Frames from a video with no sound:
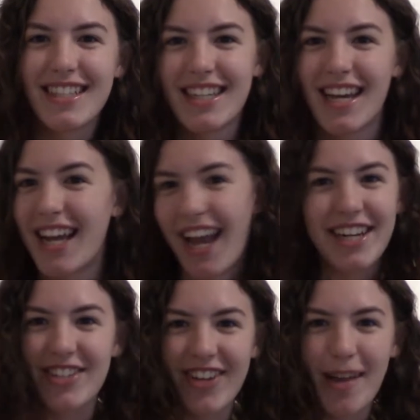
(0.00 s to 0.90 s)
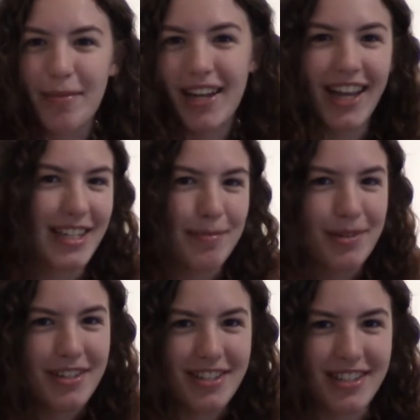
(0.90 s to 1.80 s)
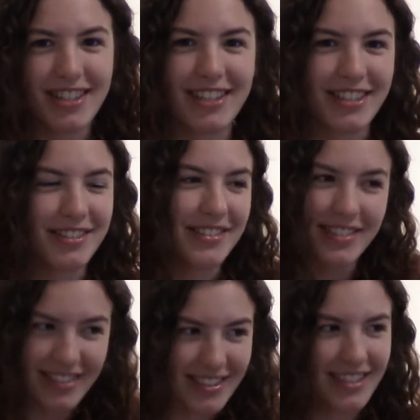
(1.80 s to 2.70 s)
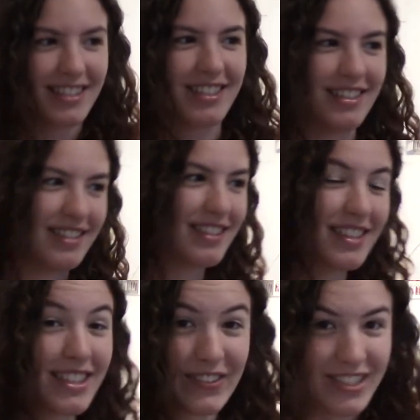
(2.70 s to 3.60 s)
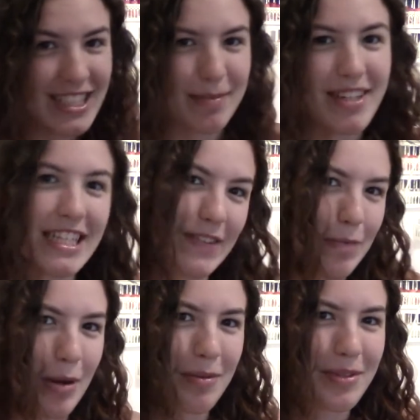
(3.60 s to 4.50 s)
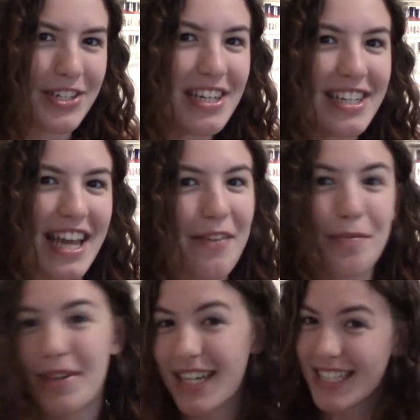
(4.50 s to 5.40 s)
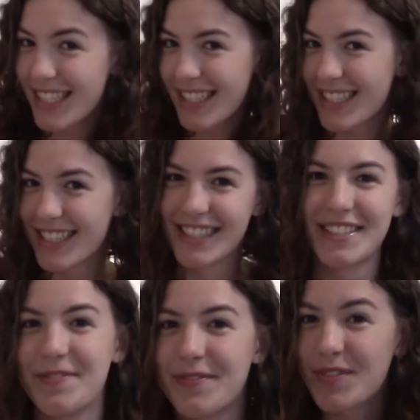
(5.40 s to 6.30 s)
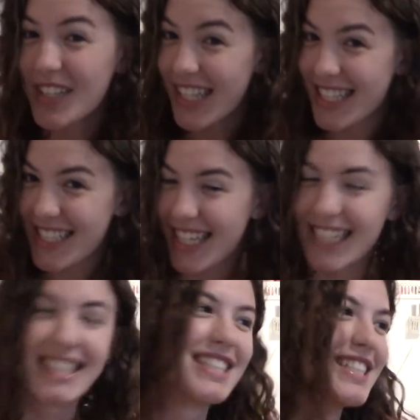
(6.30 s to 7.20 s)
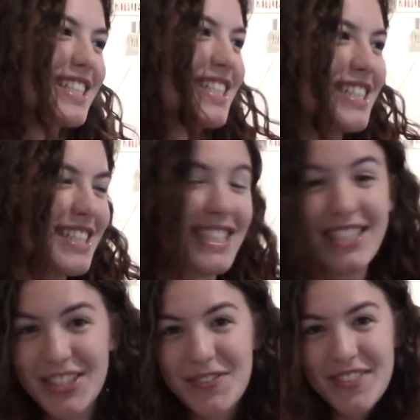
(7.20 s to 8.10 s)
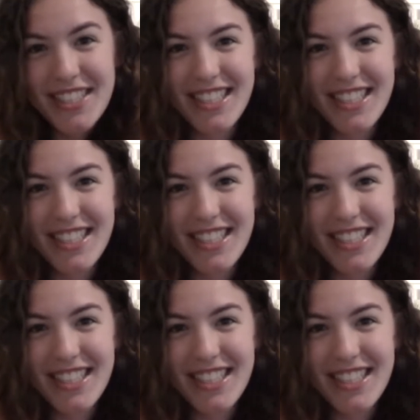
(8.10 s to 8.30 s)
I had to grab it, I had to purchase it, you know? It was expensive, I probably shouldn't have, but I did. What can I say? Oops.